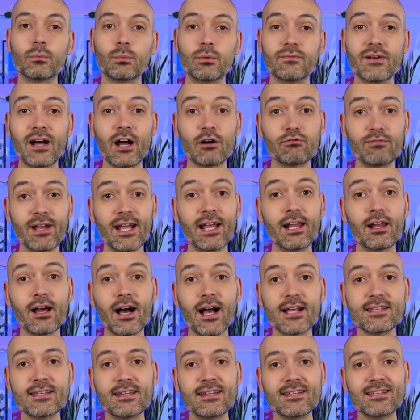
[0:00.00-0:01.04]
without
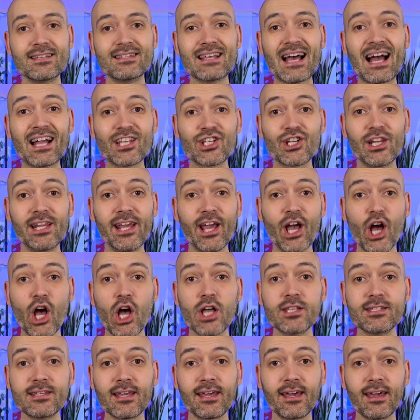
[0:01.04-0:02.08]
realizing this is actually
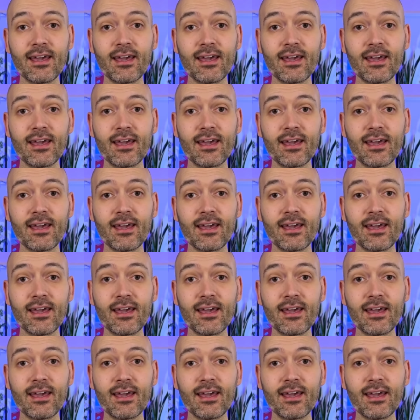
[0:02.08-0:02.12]
hurting